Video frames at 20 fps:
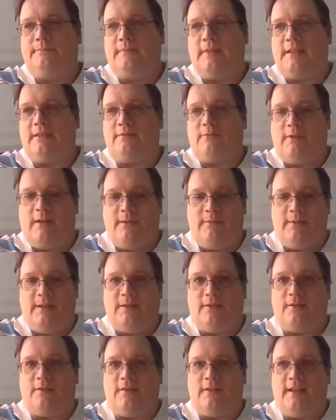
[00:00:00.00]
that's why we
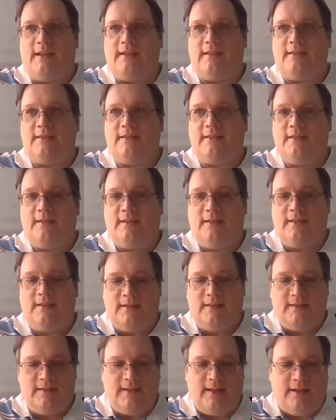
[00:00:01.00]
learn this in
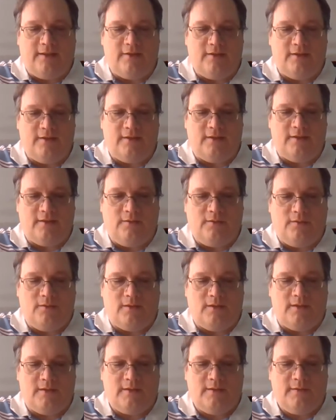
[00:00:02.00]
this section of the
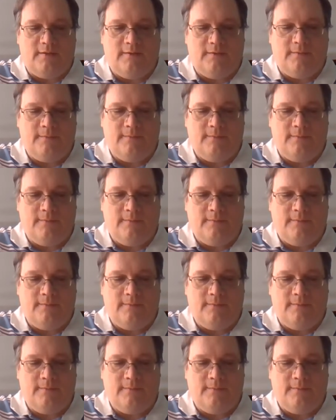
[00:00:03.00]
course.